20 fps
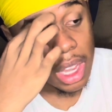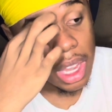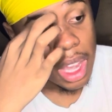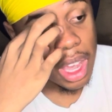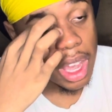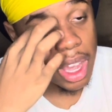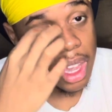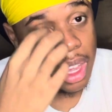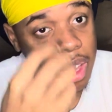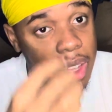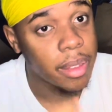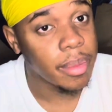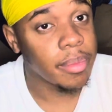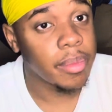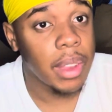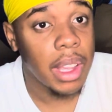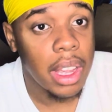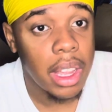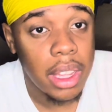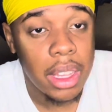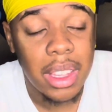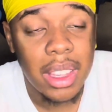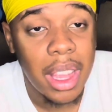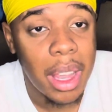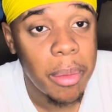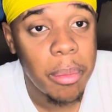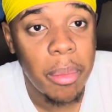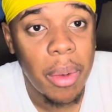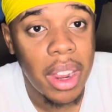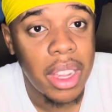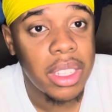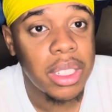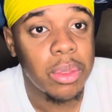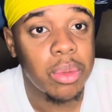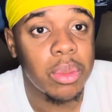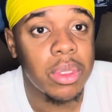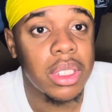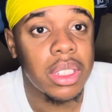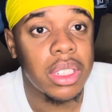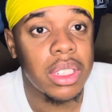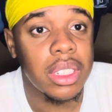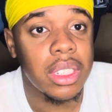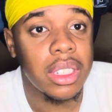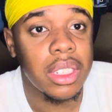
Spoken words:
And they might switch